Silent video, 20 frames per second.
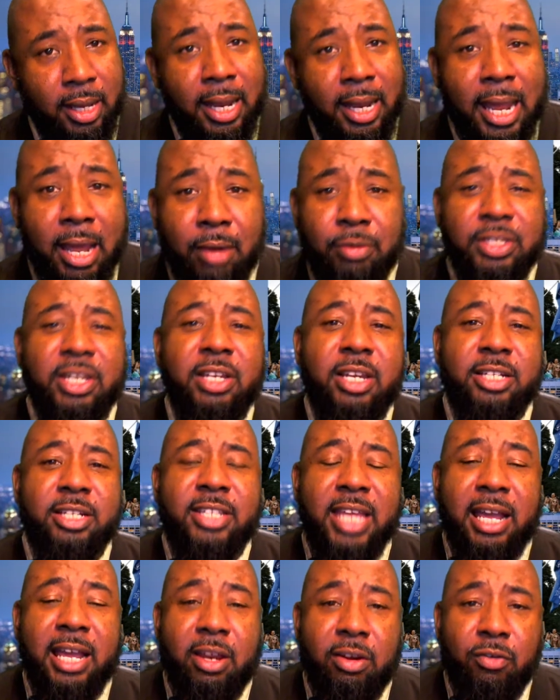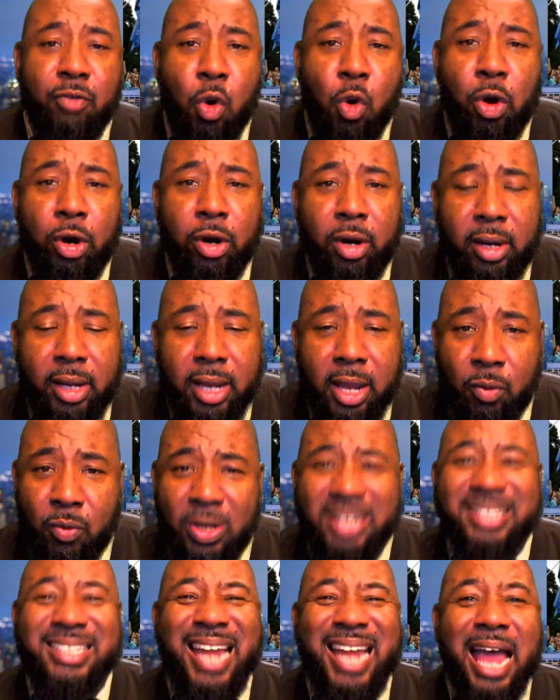It was an executive order. It
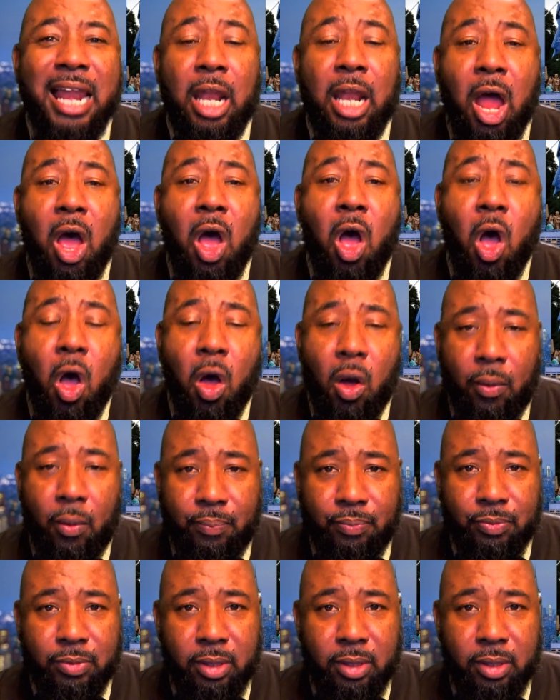was not law.